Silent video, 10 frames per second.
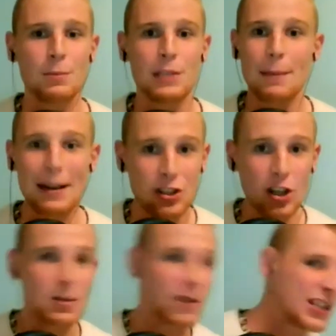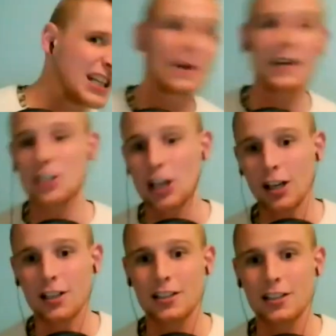The amount of times I've seen him get
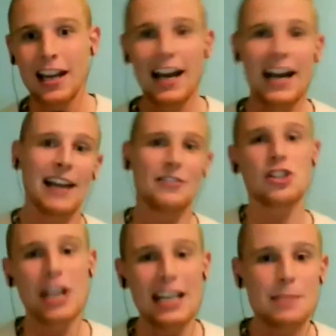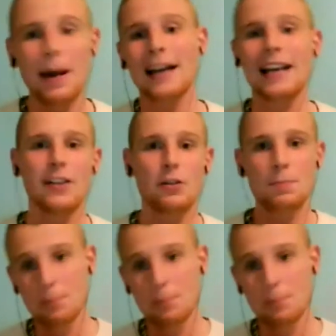turned and have to chase back, and those